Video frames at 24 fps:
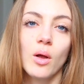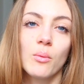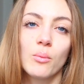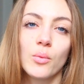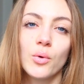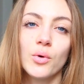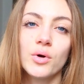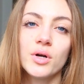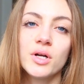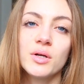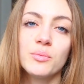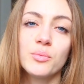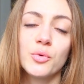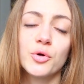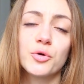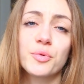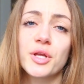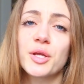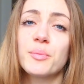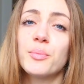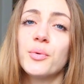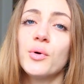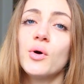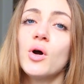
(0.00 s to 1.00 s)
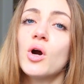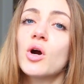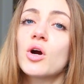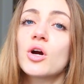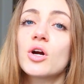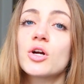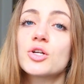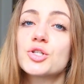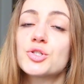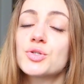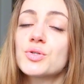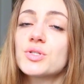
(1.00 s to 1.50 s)
while more and more people
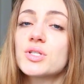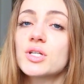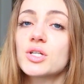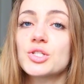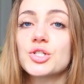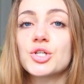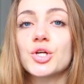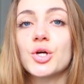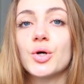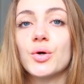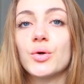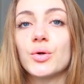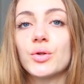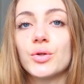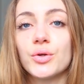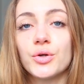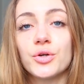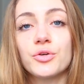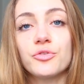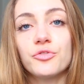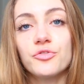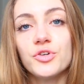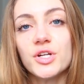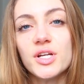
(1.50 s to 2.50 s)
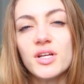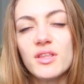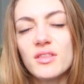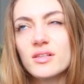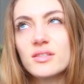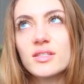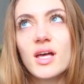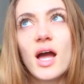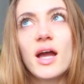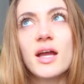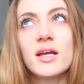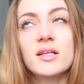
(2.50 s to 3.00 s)
are choosing to go gluten-free, the
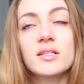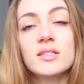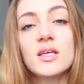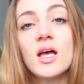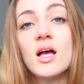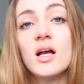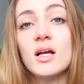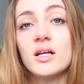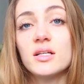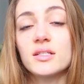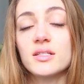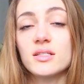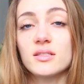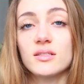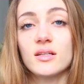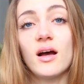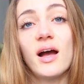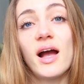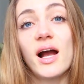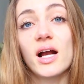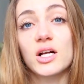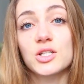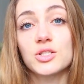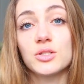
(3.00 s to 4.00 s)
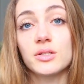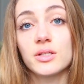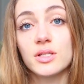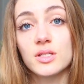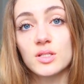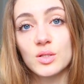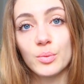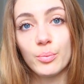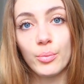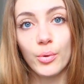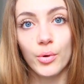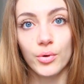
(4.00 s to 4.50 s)
science does not actually
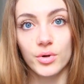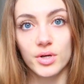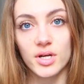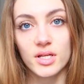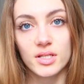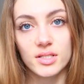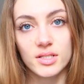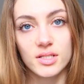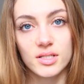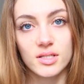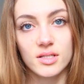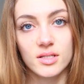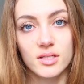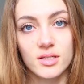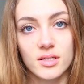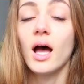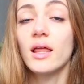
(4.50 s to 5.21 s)
support it.